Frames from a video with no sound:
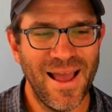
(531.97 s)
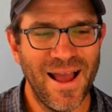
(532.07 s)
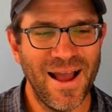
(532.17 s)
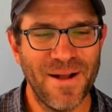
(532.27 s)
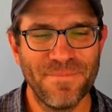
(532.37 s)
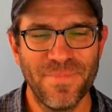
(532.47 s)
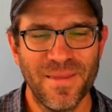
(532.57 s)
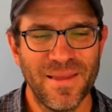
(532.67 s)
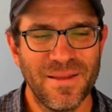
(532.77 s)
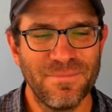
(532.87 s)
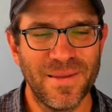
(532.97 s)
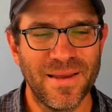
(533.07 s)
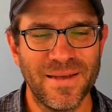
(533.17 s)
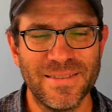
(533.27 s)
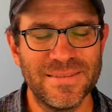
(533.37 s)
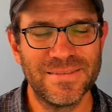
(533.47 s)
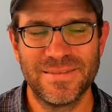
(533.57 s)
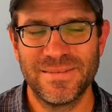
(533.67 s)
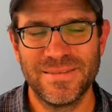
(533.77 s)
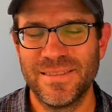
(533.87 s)
um,
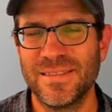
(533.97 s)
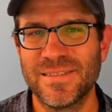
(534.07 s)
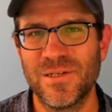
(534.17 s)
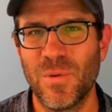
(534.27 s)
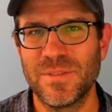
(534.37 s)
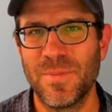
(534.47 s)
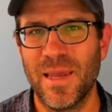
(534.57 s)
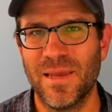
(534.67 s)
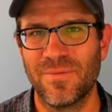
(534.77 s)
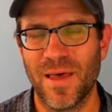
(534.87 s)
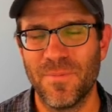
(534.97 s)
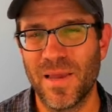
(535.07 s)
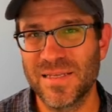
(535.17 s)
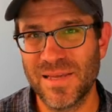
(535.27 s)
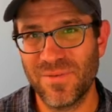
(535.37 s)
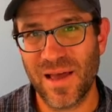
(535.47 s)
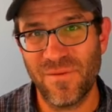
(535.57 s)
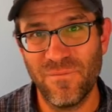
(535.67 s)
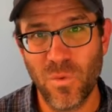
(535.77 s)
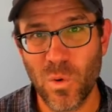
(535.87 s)
because it doesn't know what to make of that because I've got a
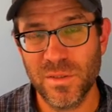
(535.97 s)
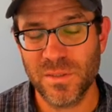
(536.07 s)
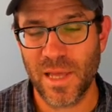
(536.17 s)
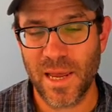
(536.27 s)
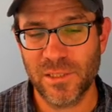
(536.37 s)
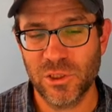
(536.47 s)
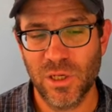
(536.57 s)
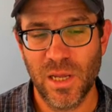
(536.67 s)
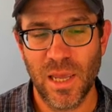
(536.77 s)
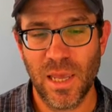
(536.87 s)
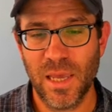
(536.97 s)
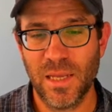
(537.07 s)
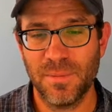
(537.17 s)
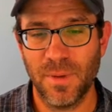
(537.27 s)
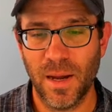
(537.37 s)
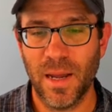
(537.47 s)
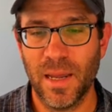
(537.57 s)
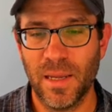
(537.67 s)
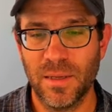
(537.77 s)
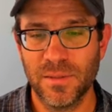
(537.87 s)
forward slash in
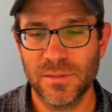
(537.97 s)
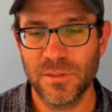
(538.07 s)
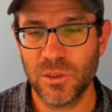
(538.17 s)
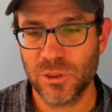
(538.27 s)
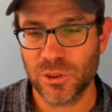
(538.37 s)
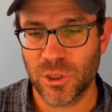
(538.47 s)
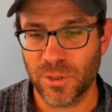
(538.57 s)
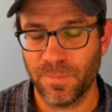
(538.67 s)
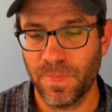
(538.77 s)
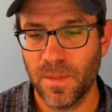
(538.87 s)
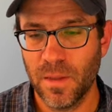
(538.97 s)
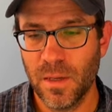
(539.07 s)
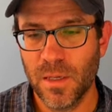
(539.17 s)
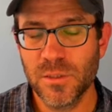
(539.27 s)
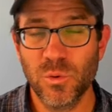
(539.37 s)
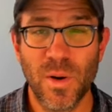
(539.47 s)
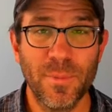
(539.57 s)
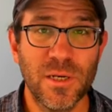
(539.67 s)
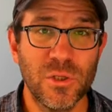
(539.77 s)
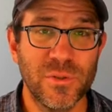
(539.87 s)
my search term. So what I'm
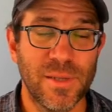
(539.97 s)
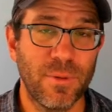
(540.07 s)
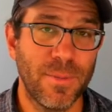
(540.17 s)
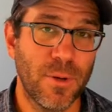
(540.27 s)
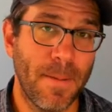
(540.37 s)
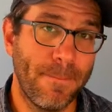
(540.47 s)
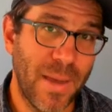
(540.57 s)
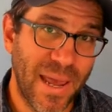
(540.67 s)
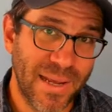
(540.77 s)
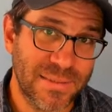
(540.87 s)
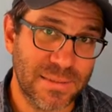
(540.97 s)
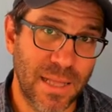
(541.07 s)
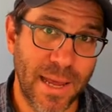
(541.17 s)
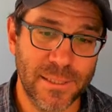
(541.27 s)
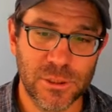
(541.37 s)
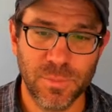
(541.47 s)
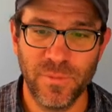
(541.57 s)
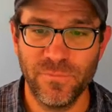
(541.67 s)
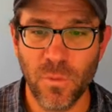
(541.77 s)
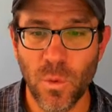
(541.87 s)
going to do is I'm going to put a backslash
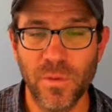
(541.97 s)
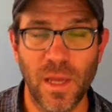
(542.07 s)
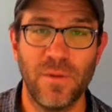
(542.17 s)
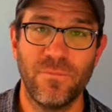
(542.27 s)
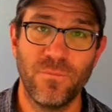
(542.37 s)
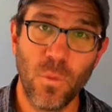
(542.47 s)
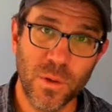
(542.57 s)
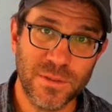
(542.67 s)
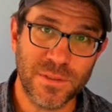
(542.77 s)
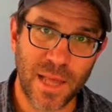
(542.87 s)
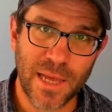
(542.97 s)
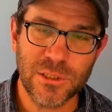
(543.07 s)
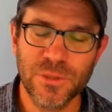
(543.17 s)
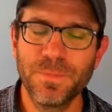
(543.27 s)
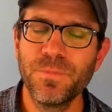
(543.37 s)
before that forward slash